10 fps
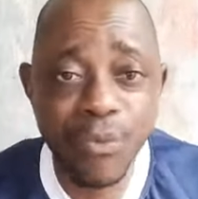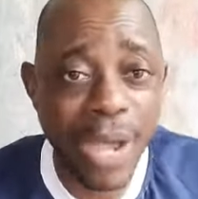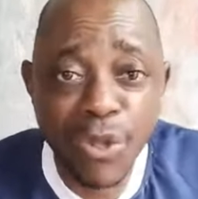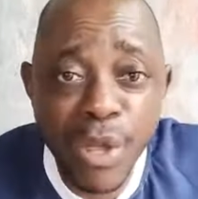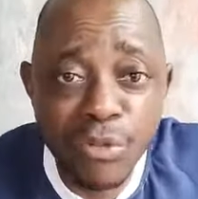
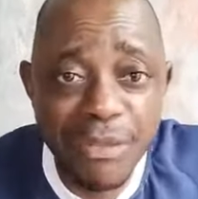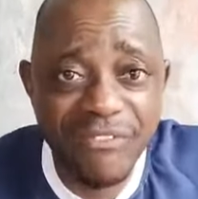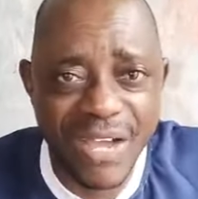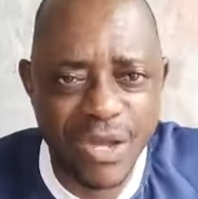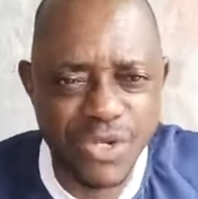We are nowhere to
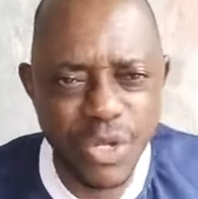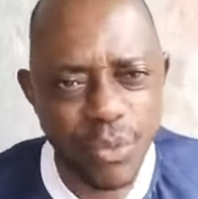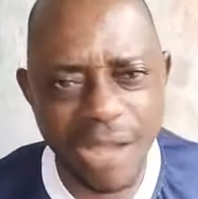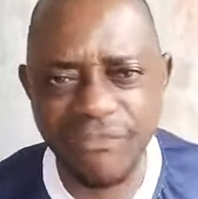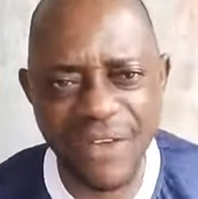be found.
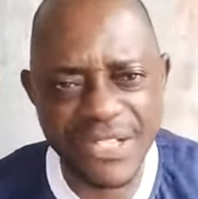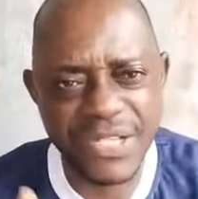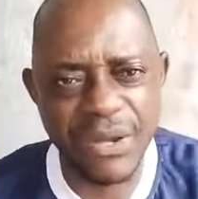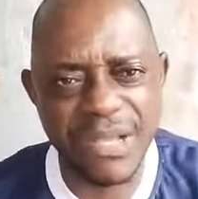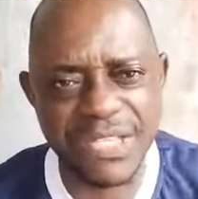We are
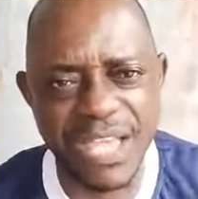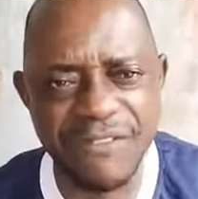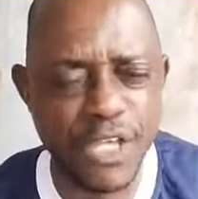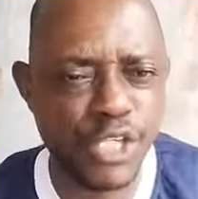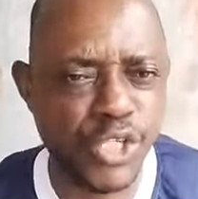fighting
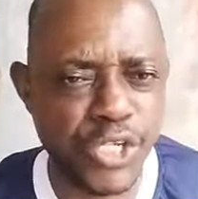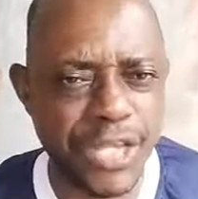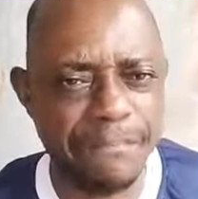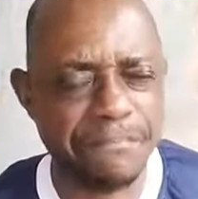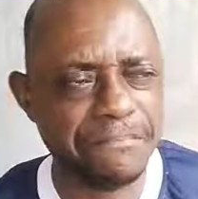ourselves.
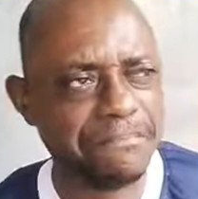Shame.